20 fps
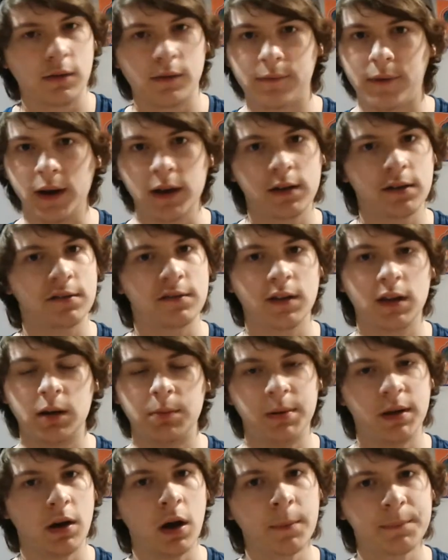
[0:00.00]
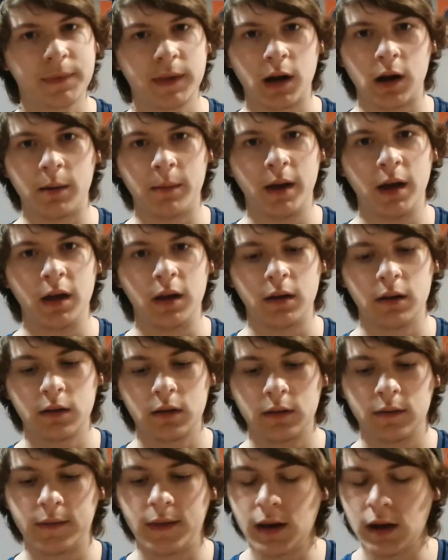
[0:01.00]
Vikings need to be up there, man.
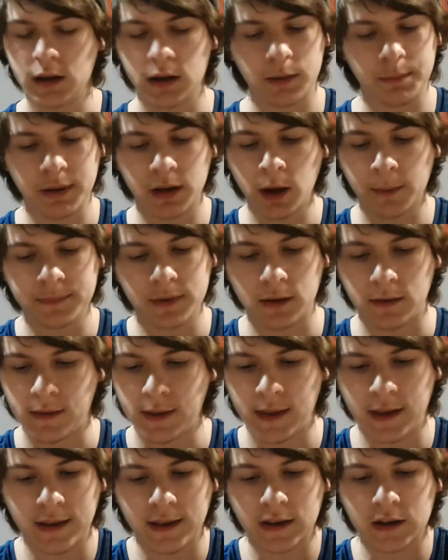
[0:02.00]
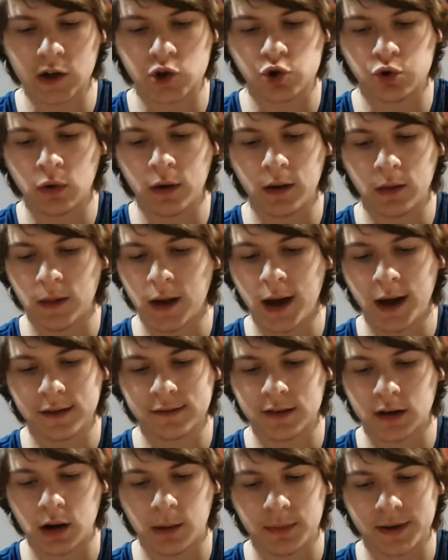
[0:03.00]
They need to be up there. And then the Detroit
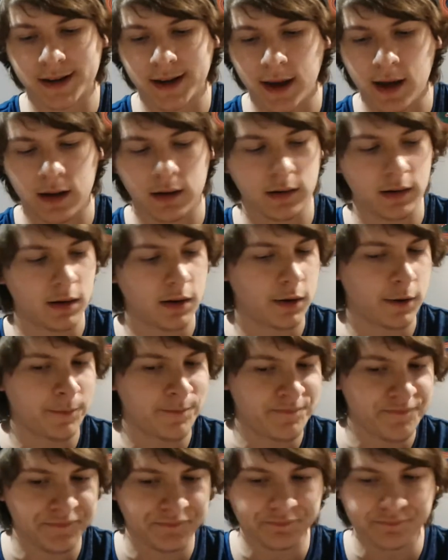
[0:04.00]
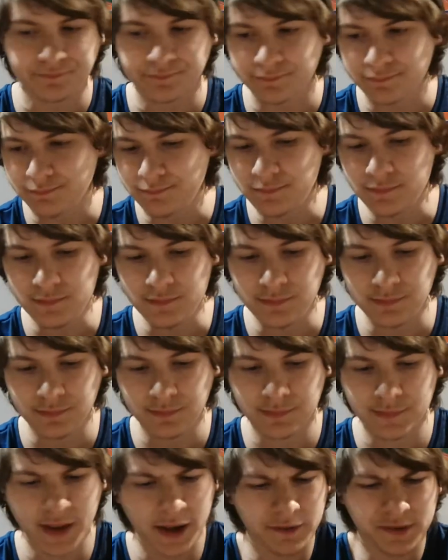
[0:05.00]
Lions at number 10, you know.
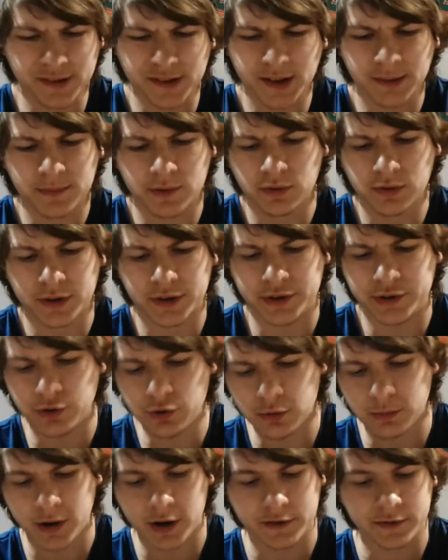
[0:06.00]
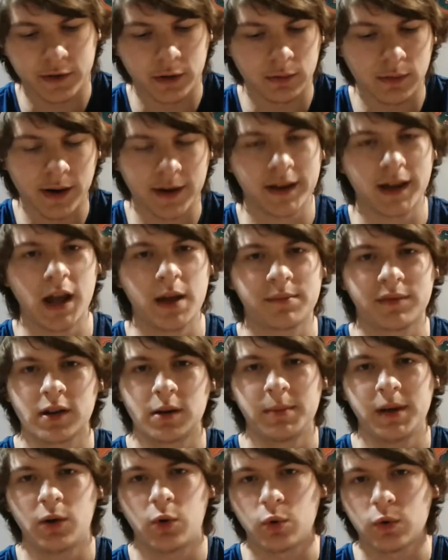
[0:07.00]
Never seen them really do much. Their running game's
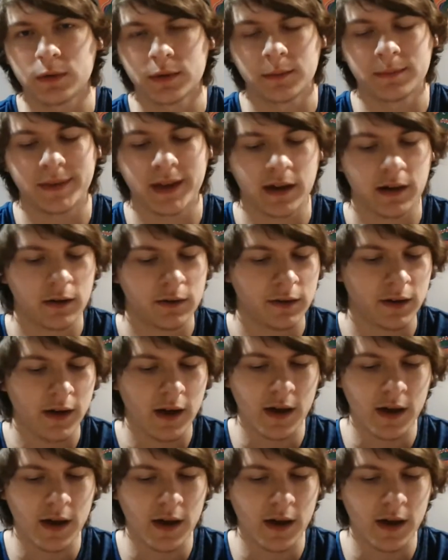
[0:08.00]
going to be holding them down.